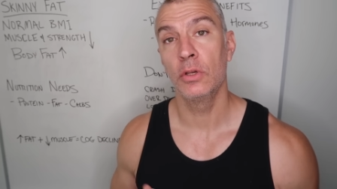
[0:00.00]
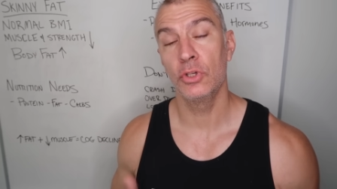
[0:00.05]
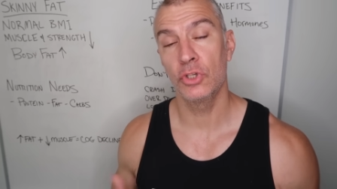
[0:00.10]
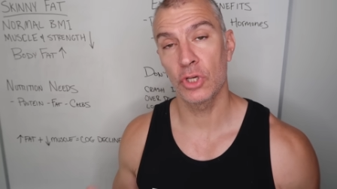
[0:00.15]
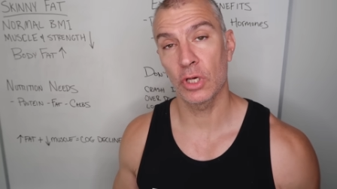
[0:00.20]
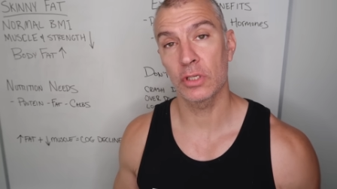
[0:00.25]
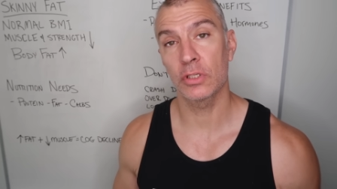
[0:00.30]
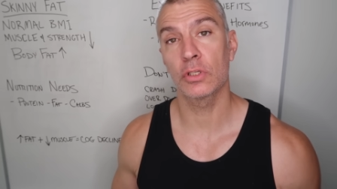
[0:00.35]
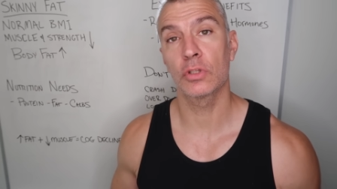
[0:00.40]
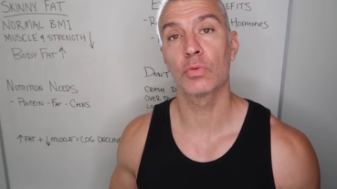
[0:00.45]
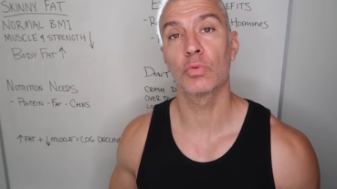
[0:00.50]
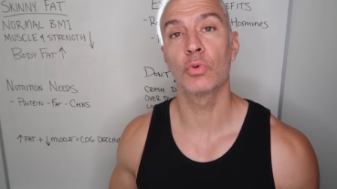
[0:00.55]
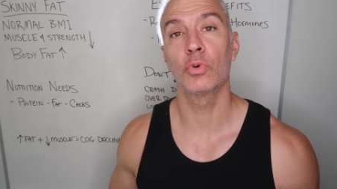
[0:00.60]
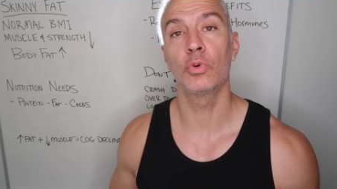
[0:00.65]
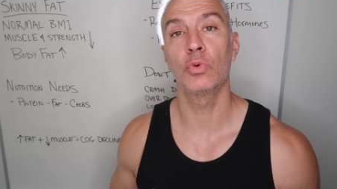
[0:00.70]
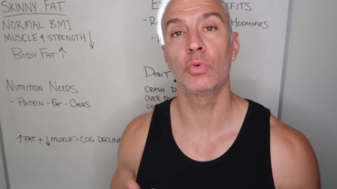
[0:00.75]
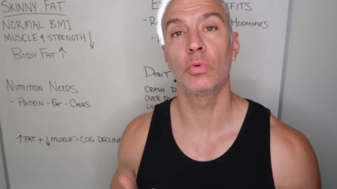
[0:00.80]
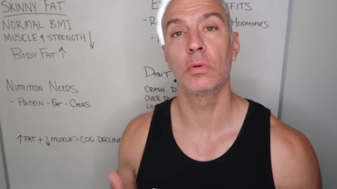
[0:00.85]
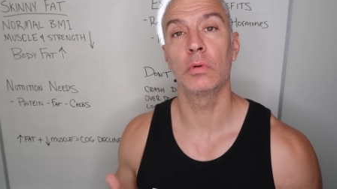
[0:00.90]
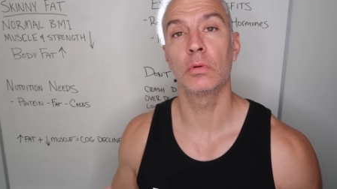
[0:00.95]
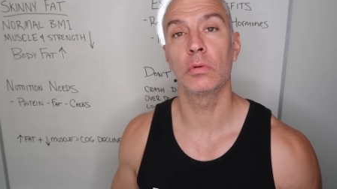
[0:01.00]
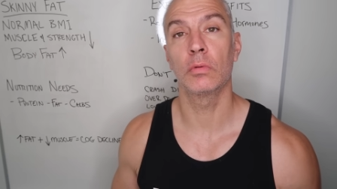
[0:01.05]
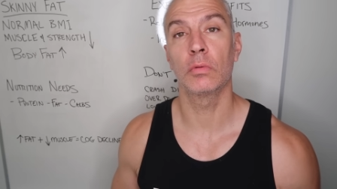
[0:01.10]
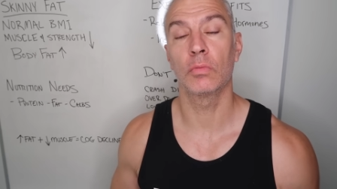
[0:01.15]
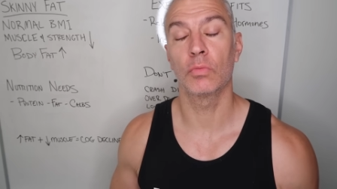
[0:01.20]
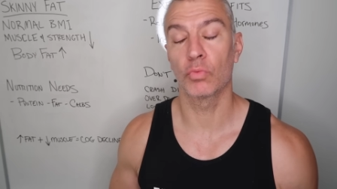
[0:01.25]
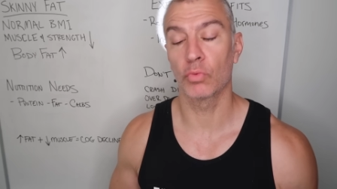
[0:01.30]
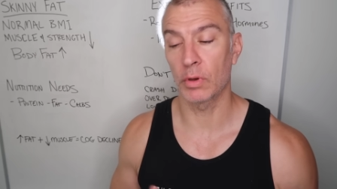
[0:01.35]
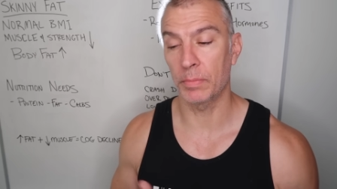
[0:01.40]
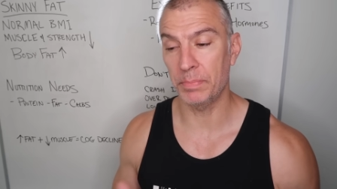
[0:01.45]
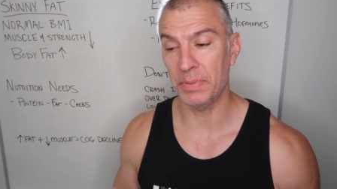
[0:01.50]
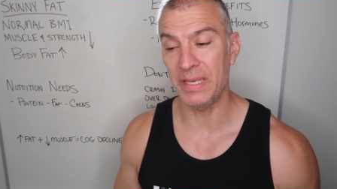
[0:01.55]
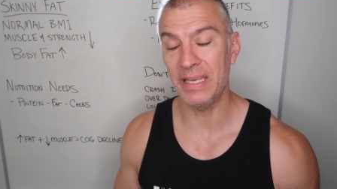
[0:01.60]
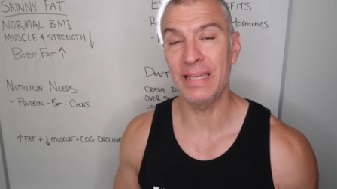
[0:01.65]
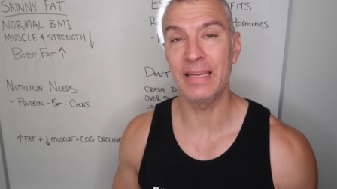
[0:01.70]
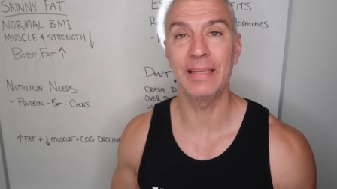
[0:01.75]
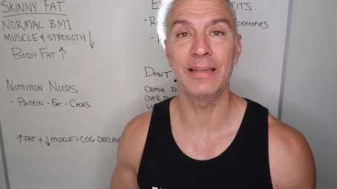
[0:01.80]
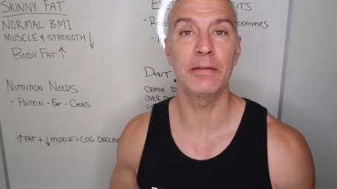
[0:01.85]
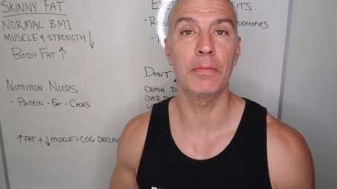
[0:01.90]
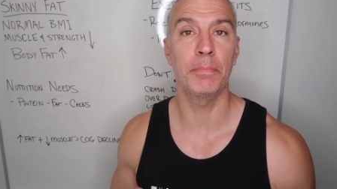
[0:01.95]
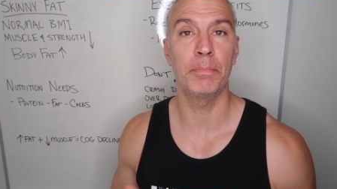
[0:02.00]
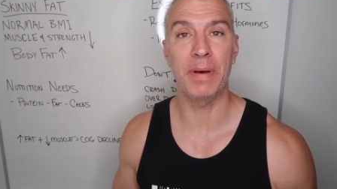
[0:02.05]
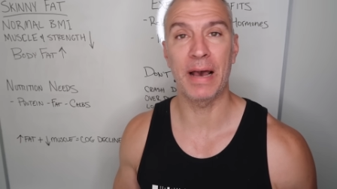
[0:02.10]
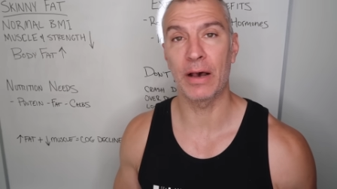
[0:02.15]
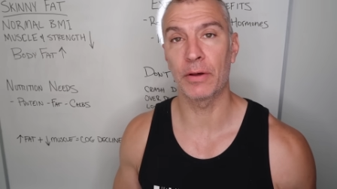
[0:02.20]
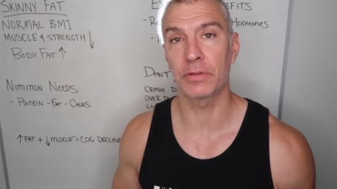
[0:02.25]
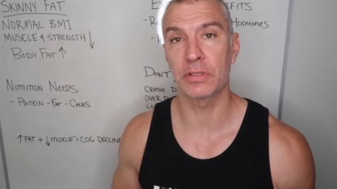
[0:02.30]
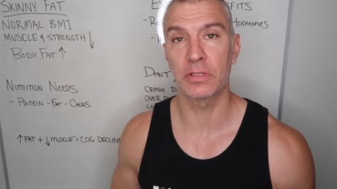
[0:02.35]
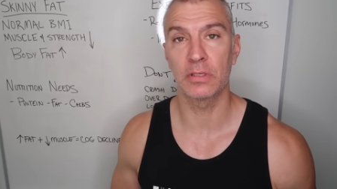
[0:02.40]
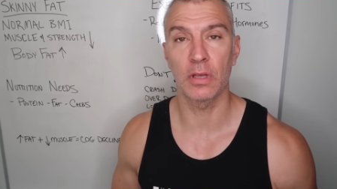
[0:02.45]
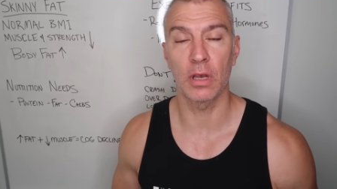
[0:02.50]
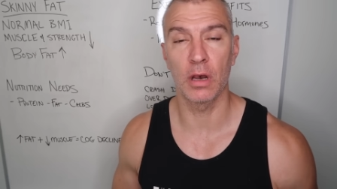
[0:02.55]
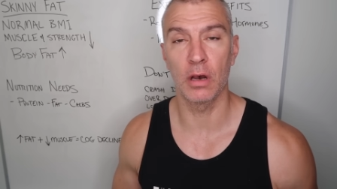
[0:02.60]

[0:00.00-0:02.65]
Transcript: just through repeated bouts